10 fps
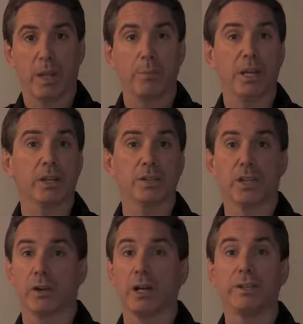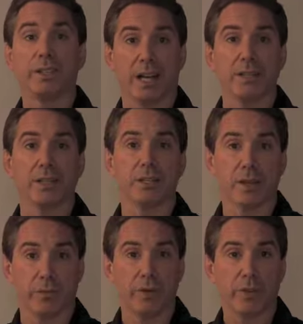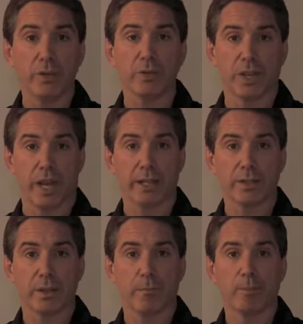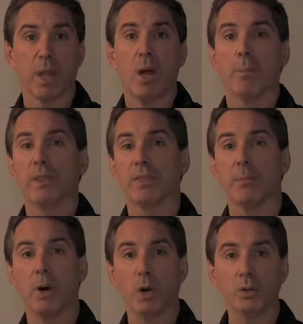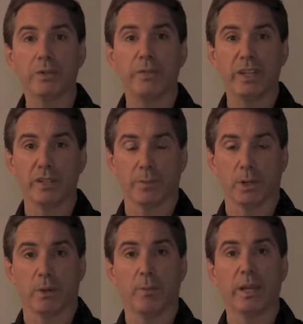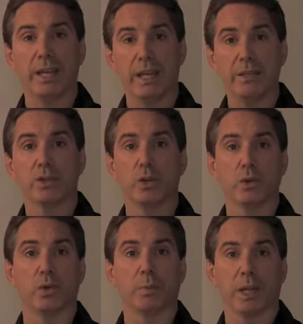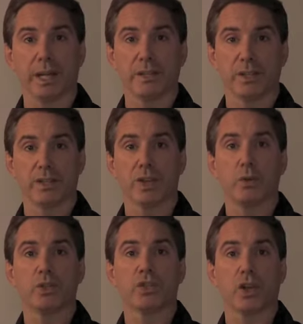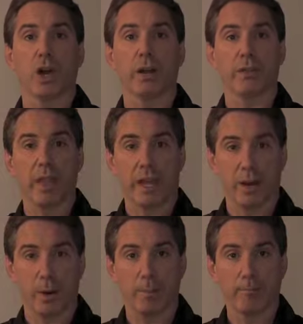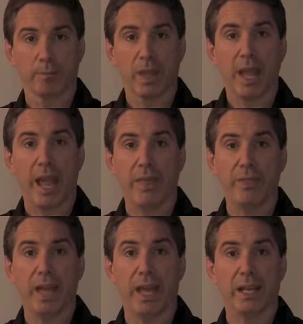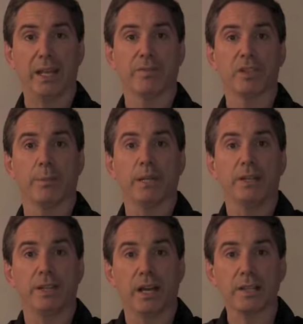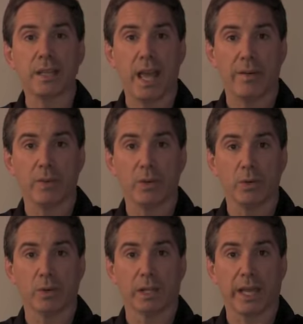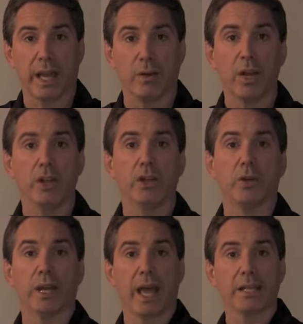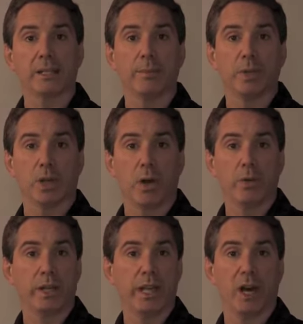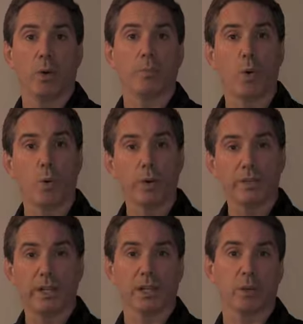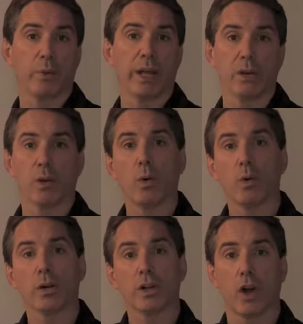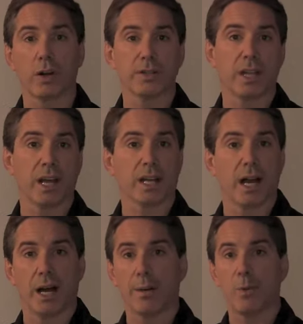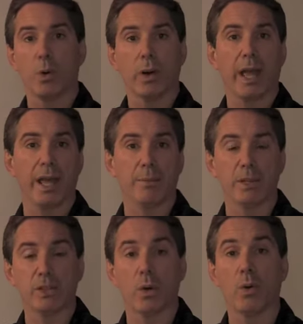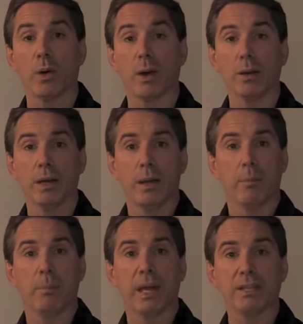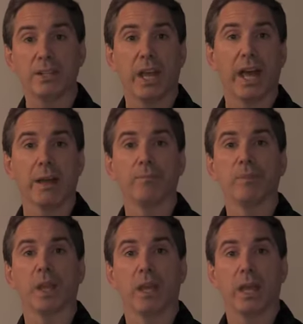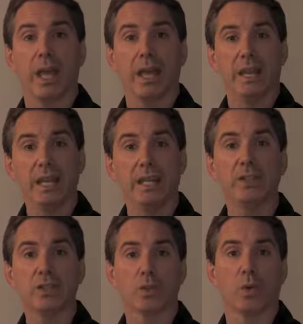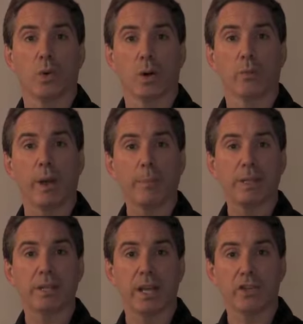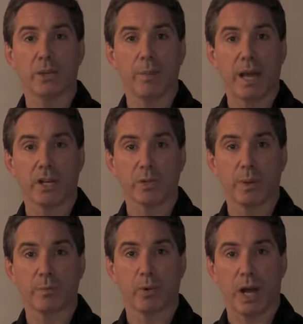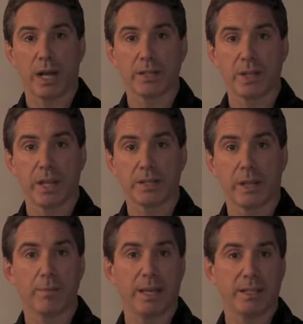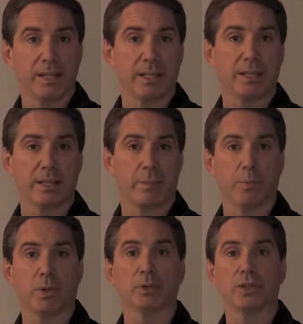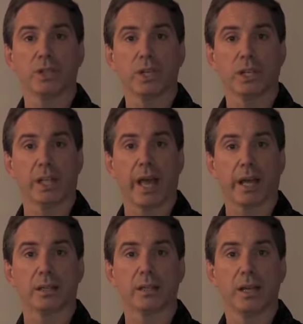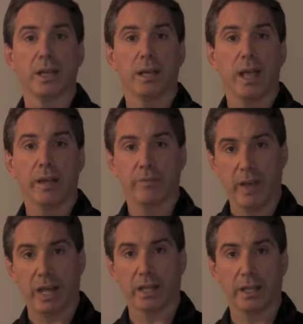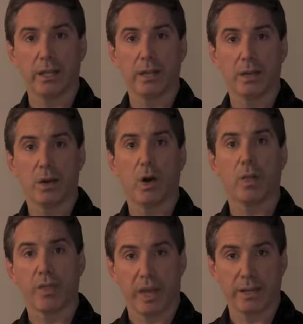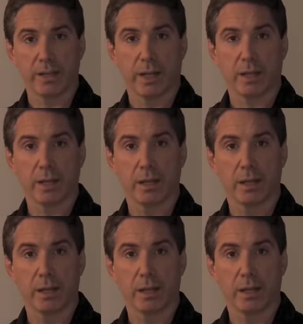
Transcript: because there are dozens of review sites. But the most visible is Google Places, so start there. And then, if someone doesn't have a Google account, you can ask them to go to Yelp or DealerRater or Cars.com or Edmunds, or best yet, an in-store reputation management process that makes it simple to collect a valid, authentic,